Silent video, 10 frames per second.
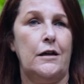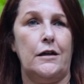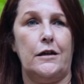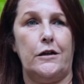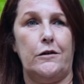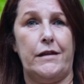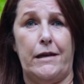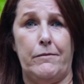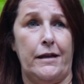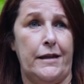
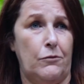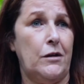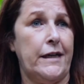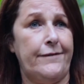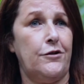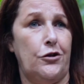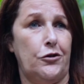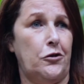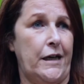They will even know